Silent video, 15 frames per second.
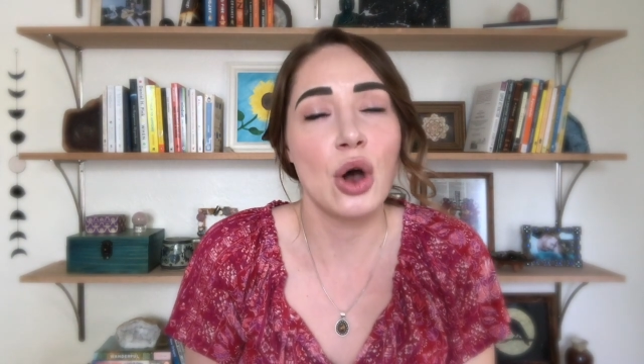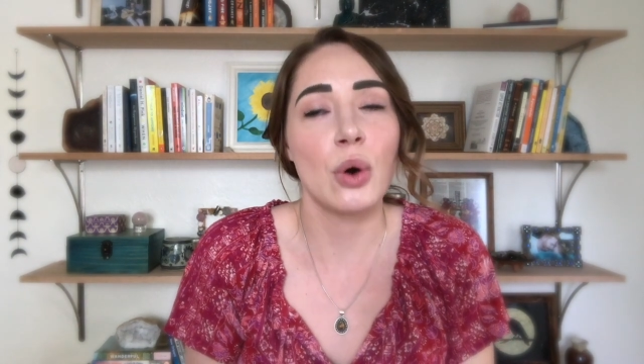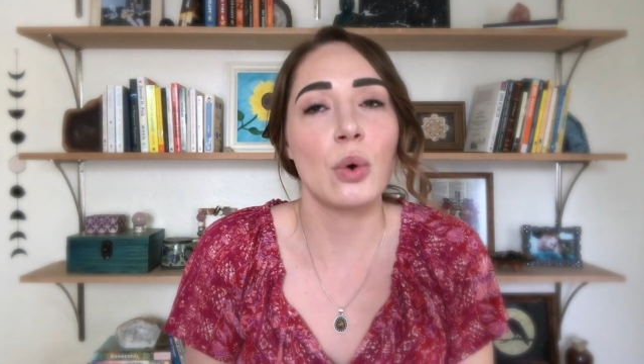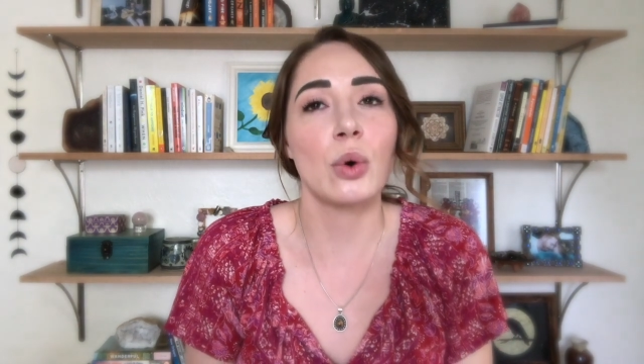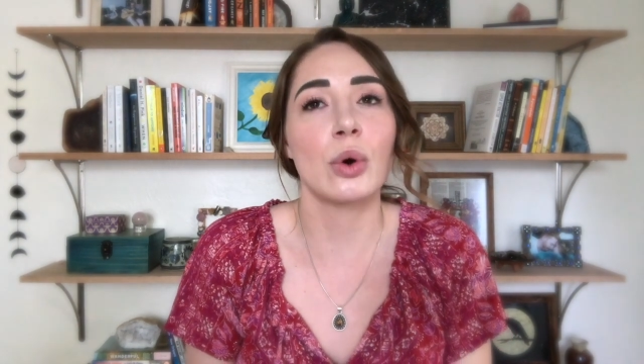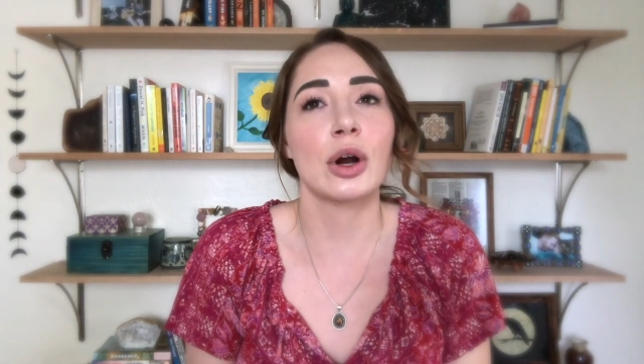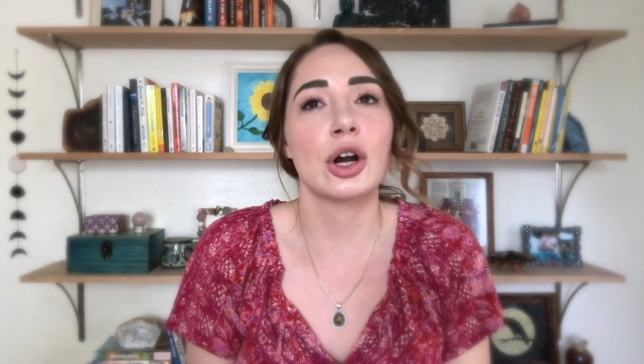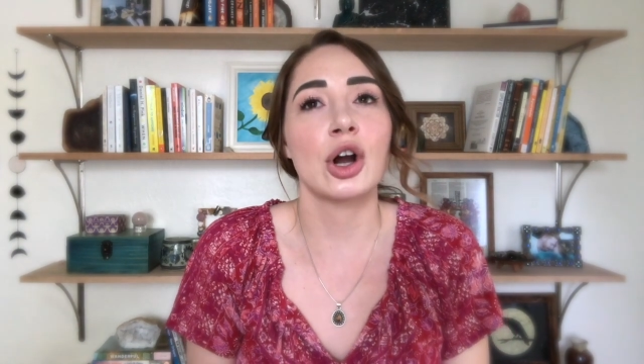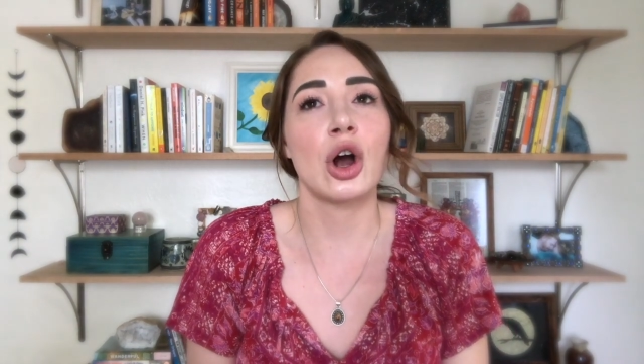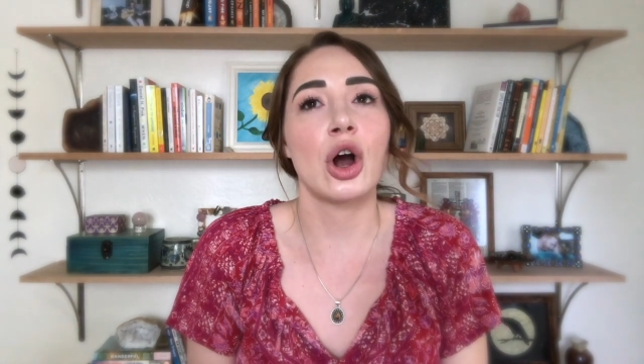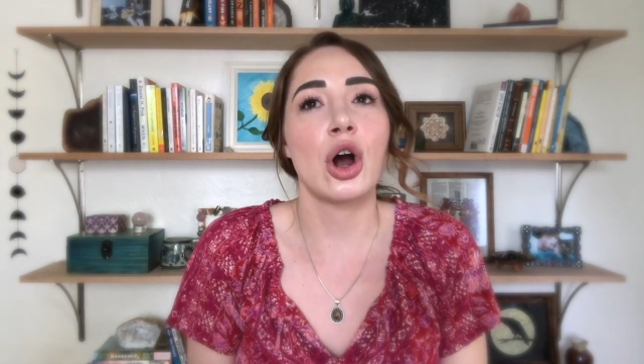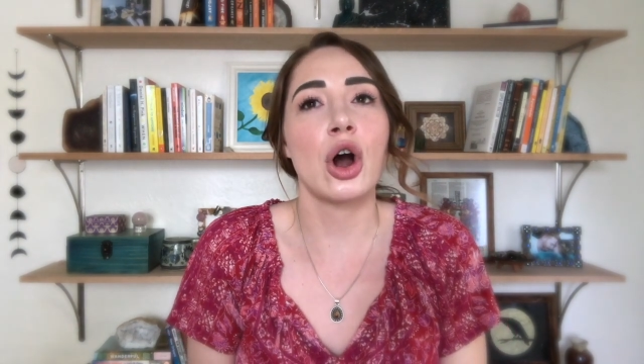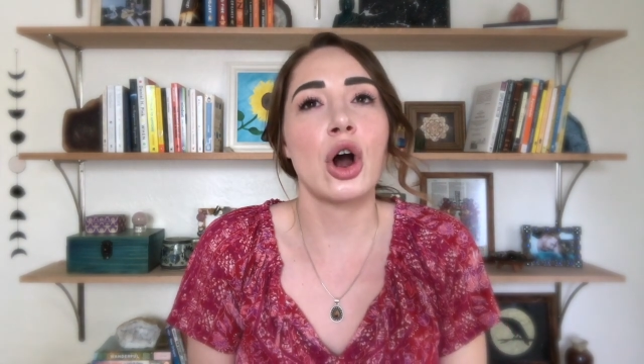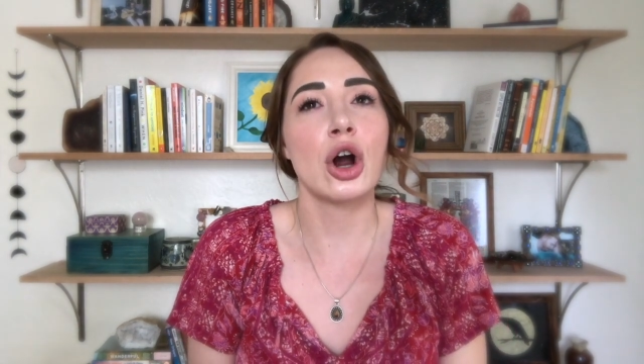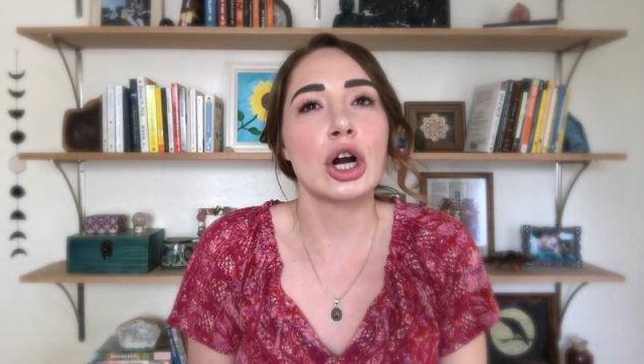Or
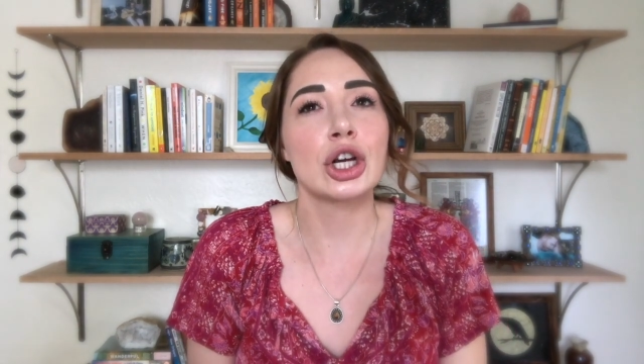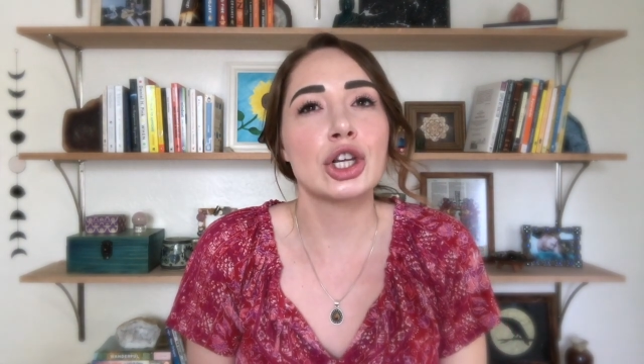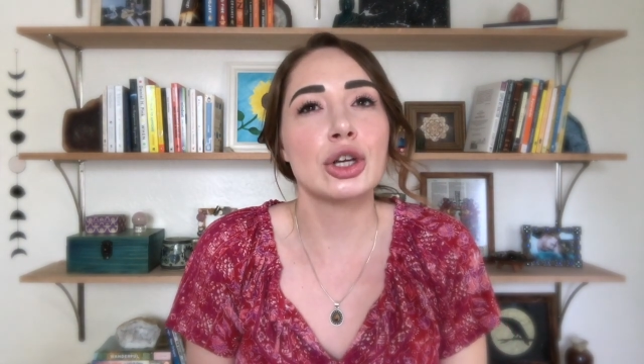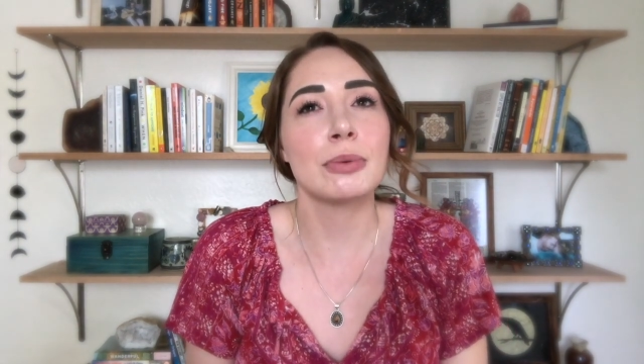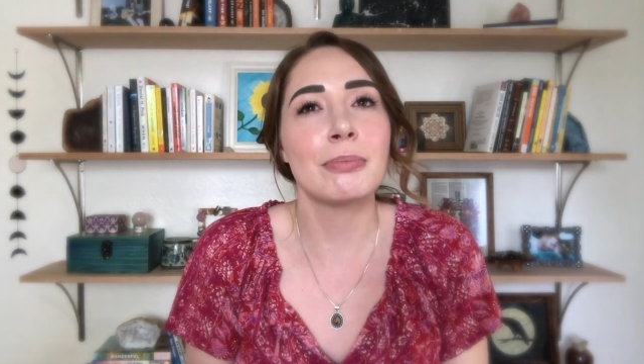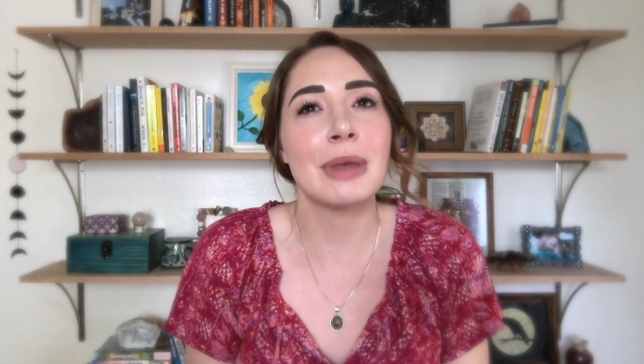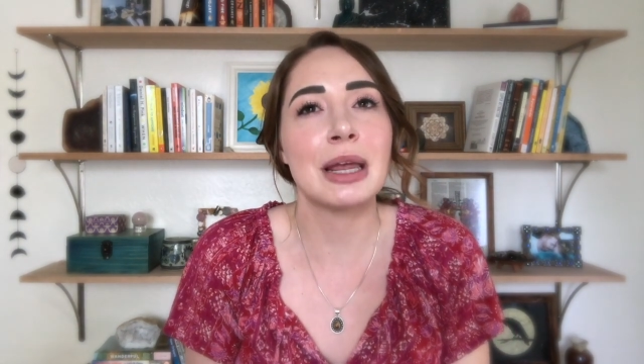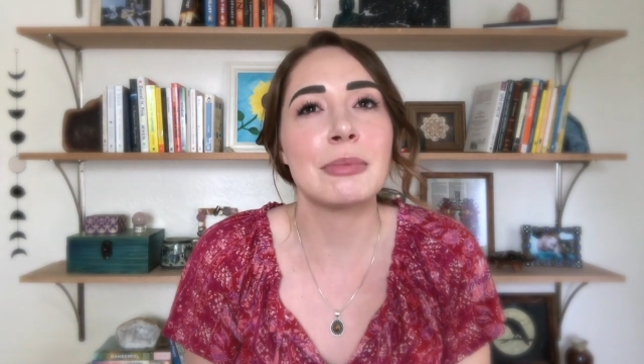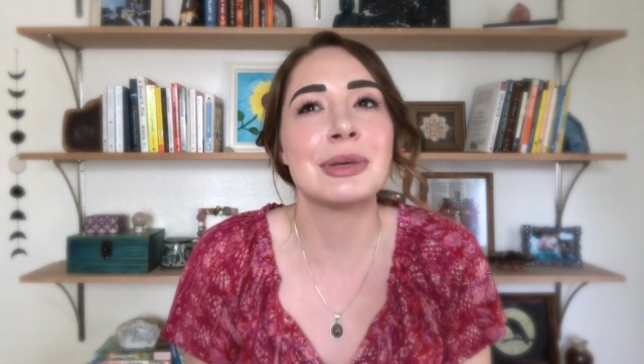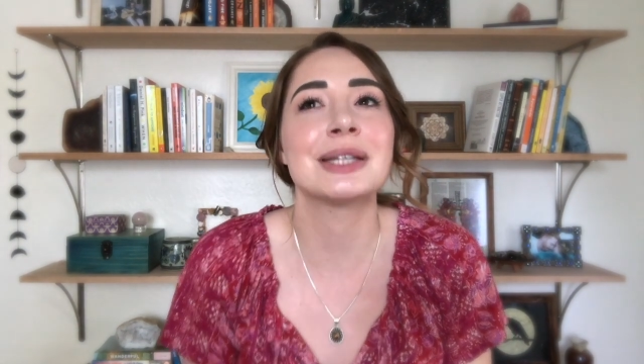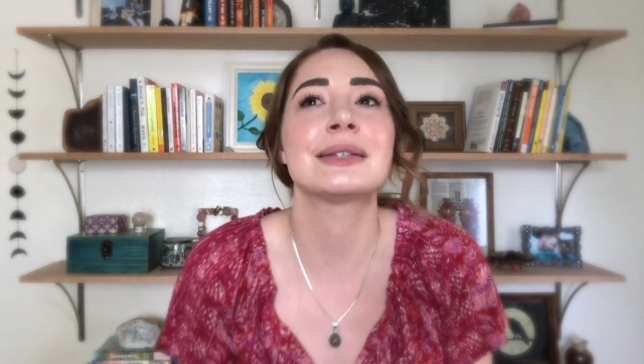are you maybe